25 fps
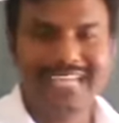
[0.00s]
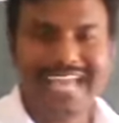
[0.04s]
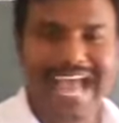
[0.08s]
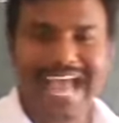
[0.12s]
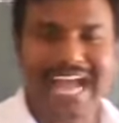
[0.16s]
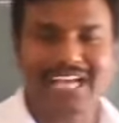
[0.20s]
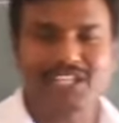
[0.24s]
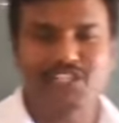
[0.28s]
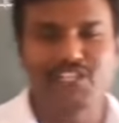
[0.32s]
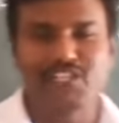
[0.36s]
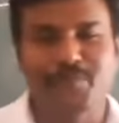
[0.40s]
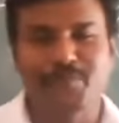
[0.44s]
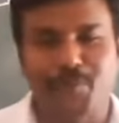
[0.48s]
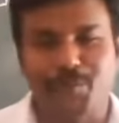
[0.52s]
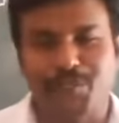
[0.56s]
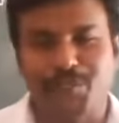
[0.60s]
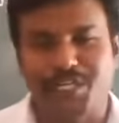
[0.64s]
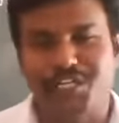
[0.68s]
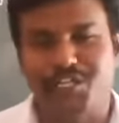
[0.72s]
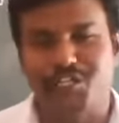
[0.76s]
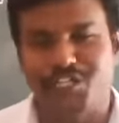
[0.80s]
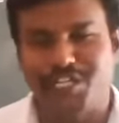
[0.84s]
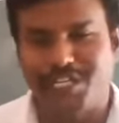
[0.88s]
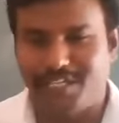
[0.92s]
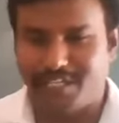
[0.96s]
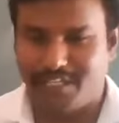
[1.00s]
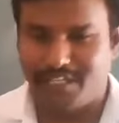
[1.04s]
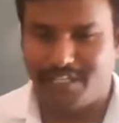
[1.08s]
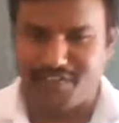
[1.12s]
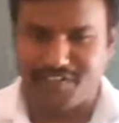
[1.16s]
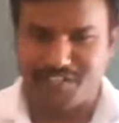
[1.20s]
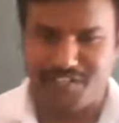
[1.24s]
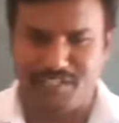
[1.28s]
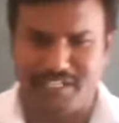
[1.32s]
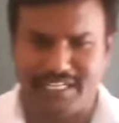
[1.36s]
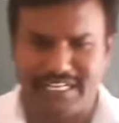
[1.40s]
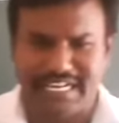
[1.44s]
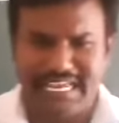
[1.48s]
Action potential
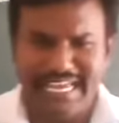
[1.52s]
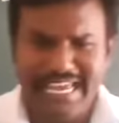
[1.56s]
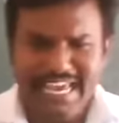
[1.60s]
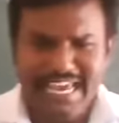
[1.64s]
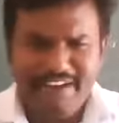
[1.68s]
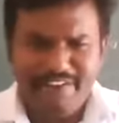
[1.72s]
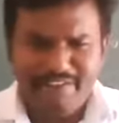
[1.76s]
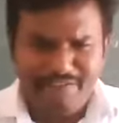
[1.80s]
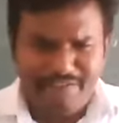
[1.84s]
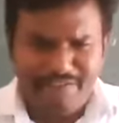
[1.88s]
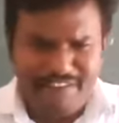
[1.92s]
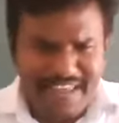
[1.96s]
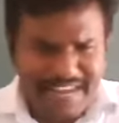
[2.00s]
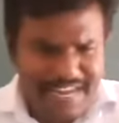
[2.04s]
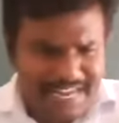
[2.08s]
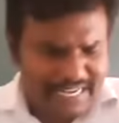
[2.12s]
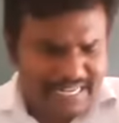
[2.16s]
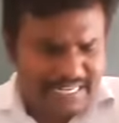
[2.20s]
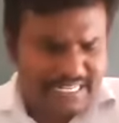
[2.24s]
definition. When